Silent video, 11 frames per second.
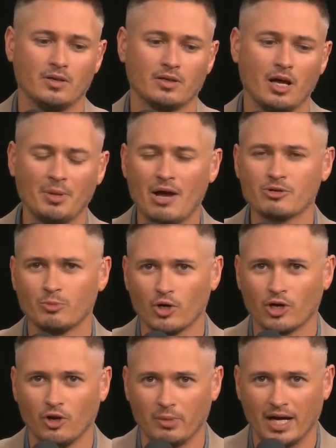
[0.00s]
A couple hours more
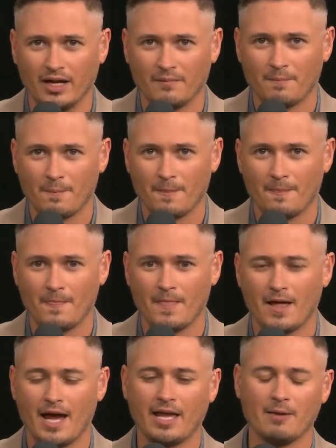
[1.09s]
go by.
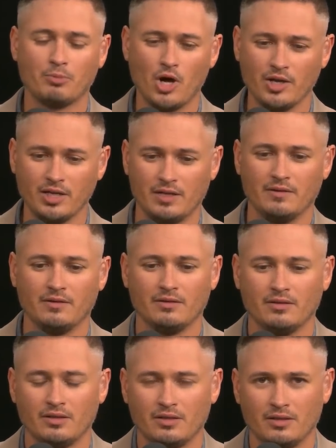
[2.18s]
I get brought in
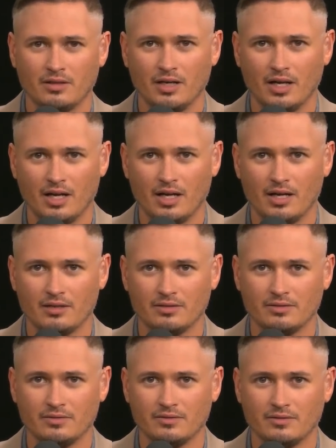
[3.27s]
uh,
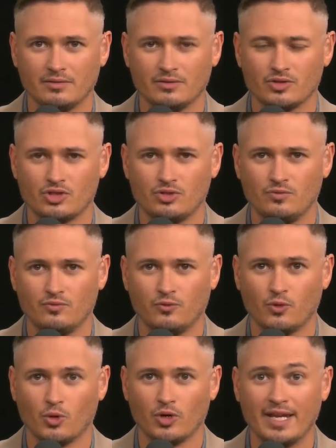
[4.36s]

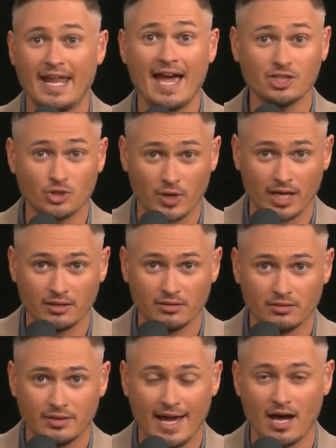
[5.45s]
for an x ray.
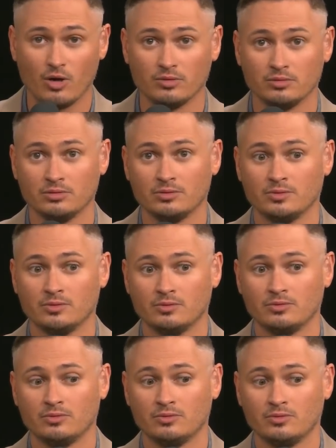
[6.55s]
Now,
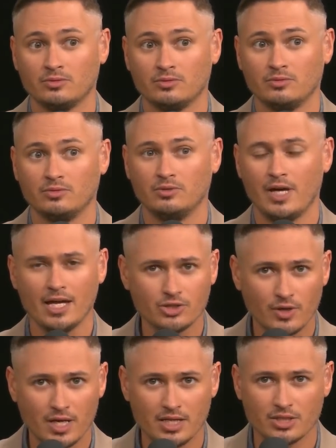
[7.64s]
X
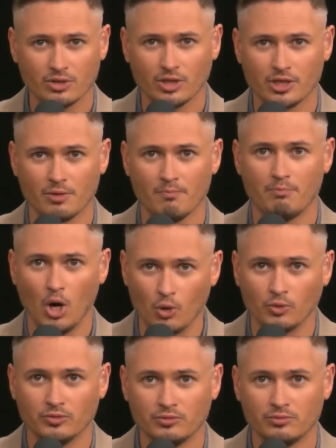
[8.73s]
rays look at the bone.